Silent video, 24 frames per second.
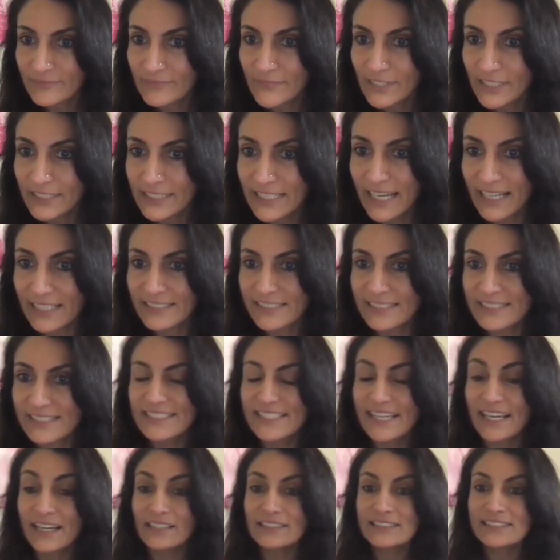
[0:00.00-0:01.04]
Yes,
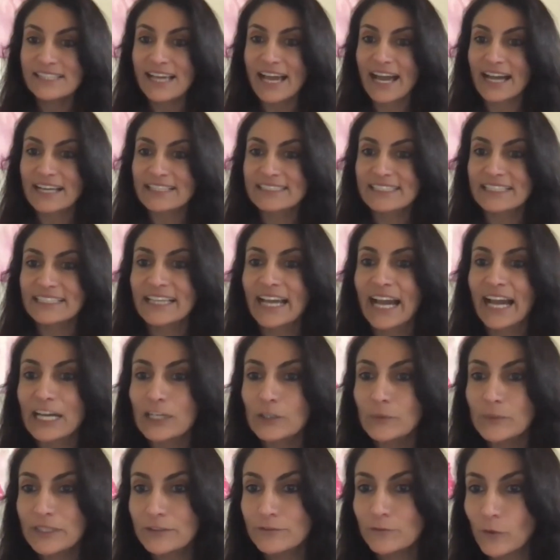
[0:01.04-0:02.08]
Dell is asking, how
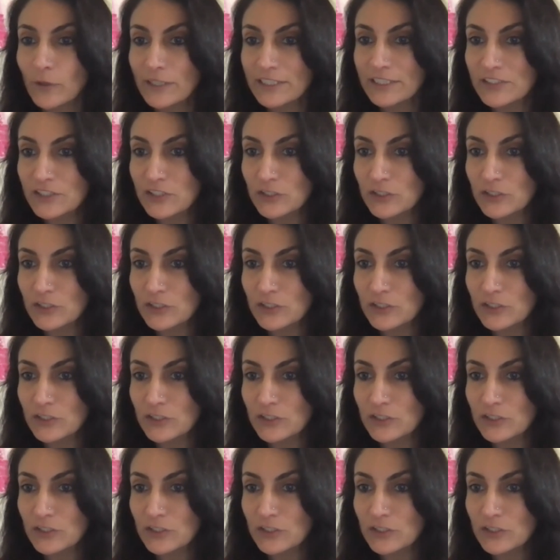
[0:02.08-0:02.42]
do we avoid